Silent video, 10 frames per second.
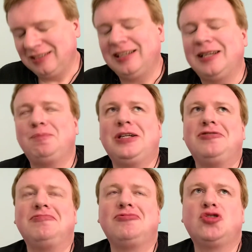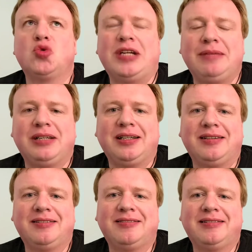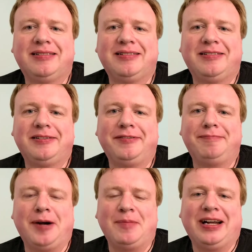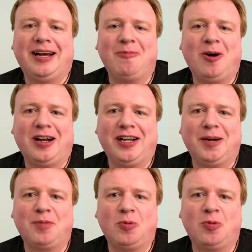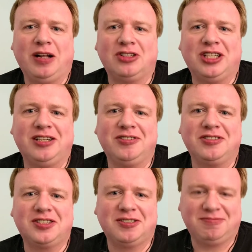I'd been dreaming of Mum and I walking up the Welsh hills,